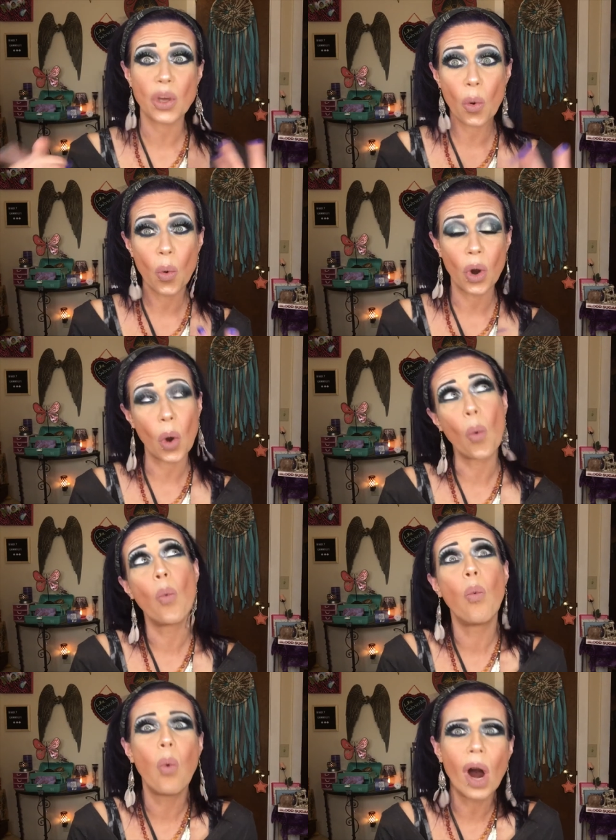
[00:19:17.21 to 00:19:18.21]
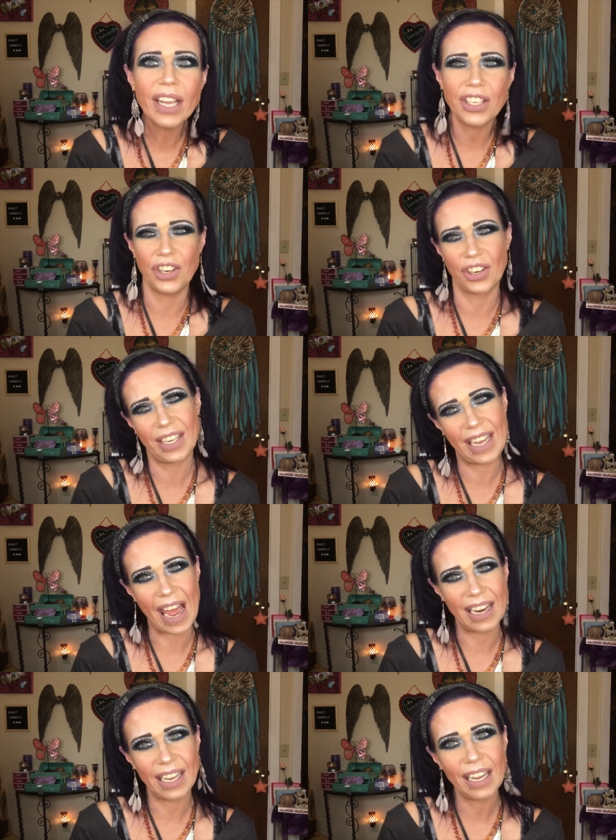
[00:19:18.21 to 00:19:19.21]
or what you're
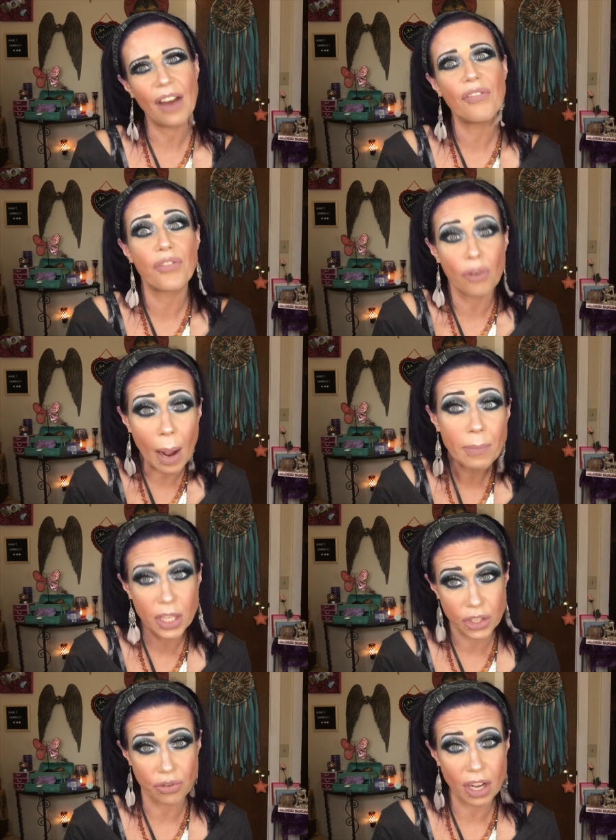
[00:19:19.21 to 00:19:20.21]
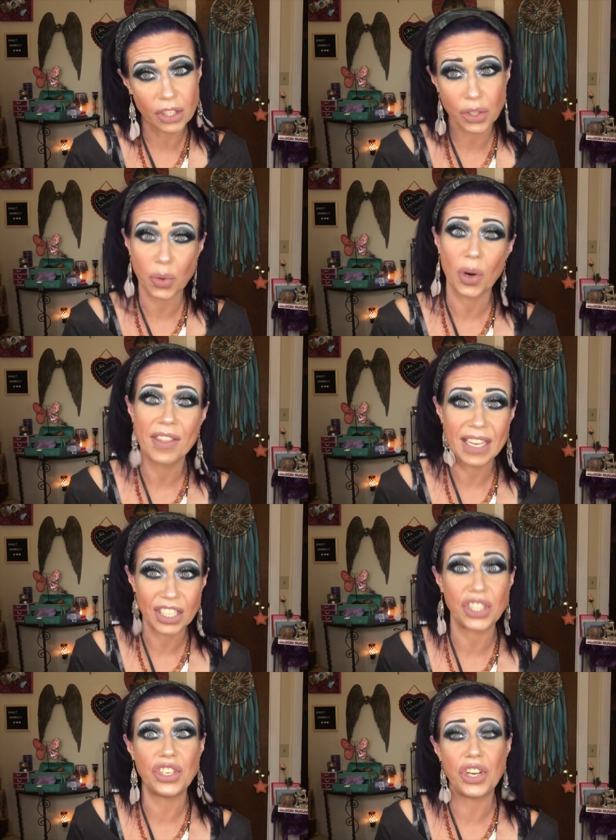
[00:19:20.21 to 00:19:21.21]
getting from the drugstore that's
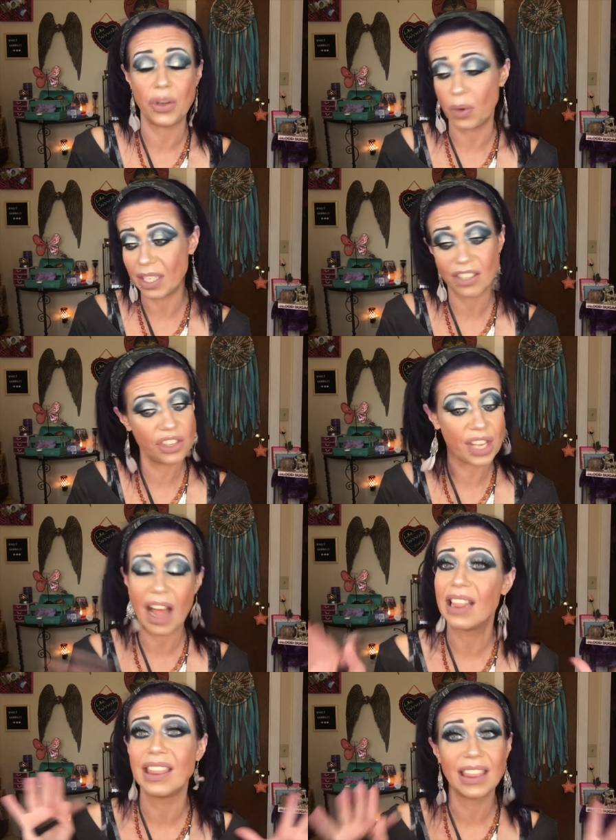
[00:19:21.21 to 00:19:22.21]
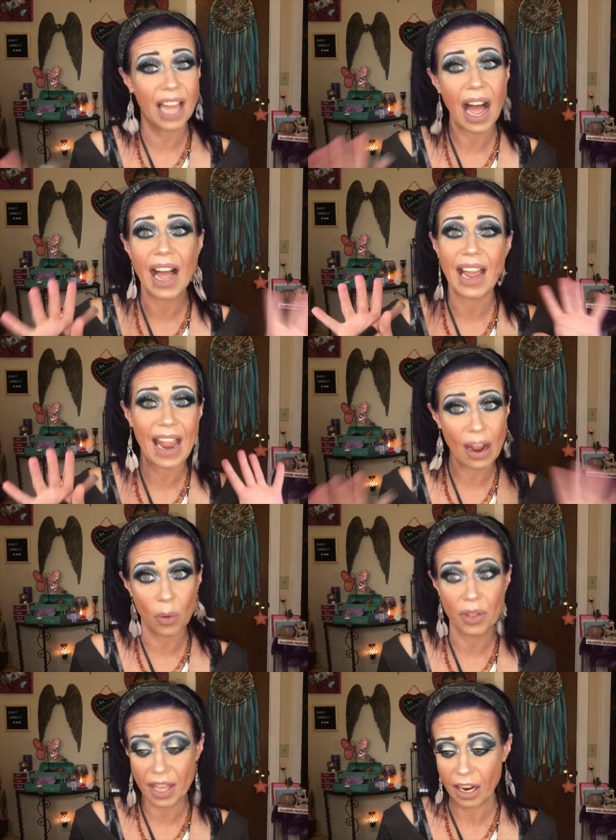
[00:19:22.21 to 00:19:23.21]
new because there's a lot
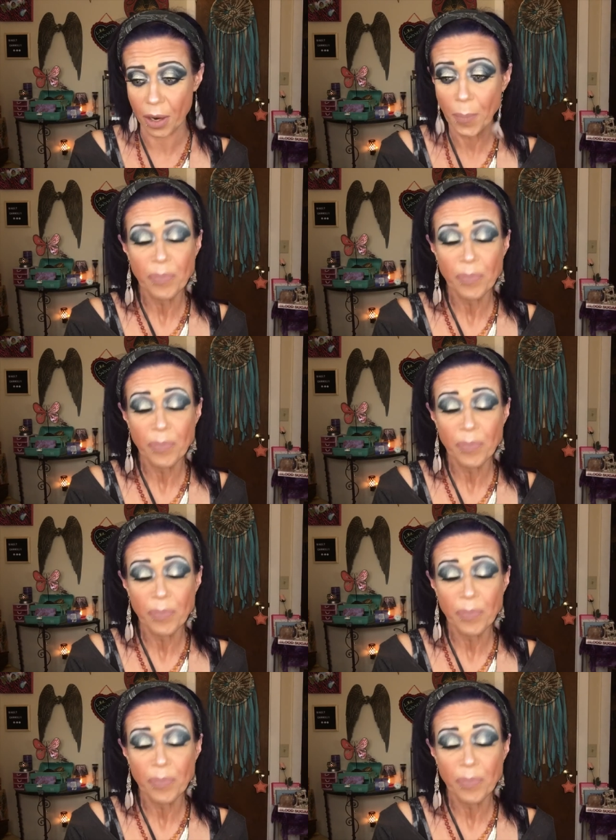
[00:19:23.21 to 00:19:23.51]
out there.